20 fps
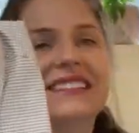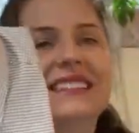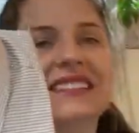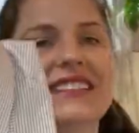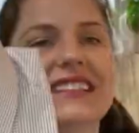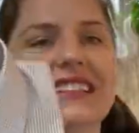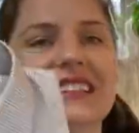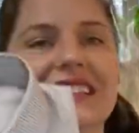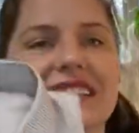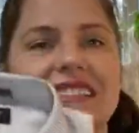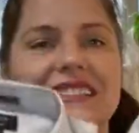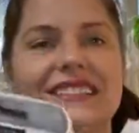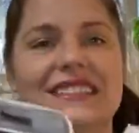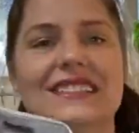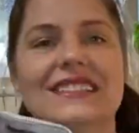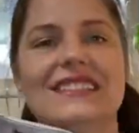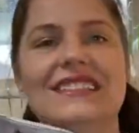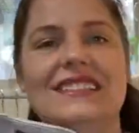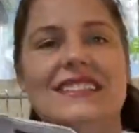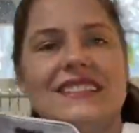Okay,
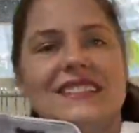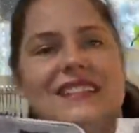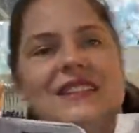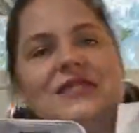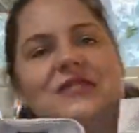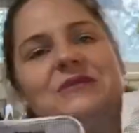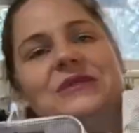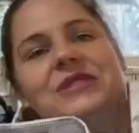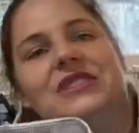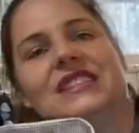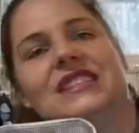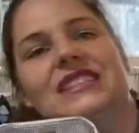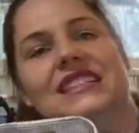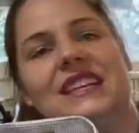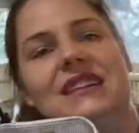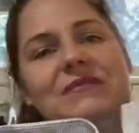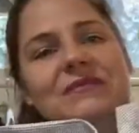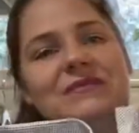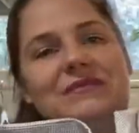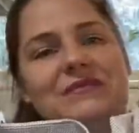it's like almost the
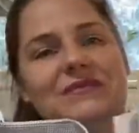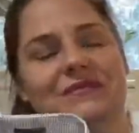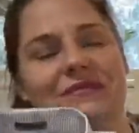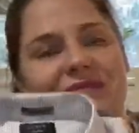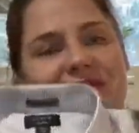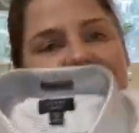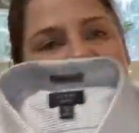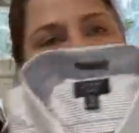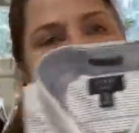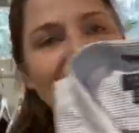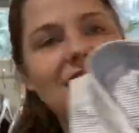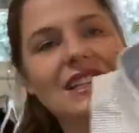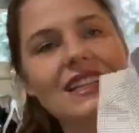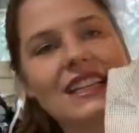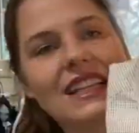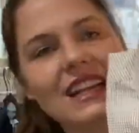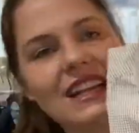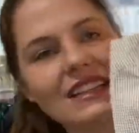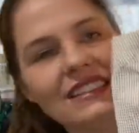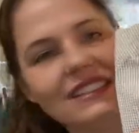same. Look at
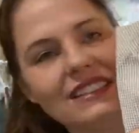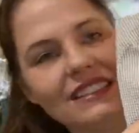that.